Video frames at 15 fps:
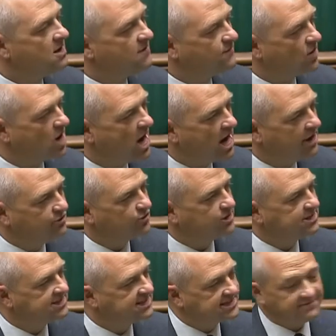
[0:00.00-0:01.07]
For
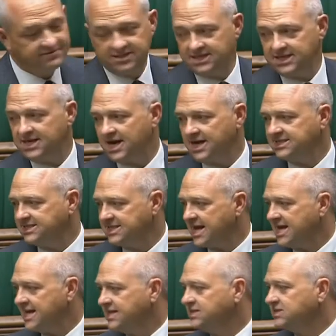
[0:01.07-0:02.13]
179
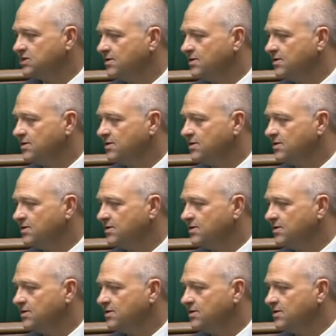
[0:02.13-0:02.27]
days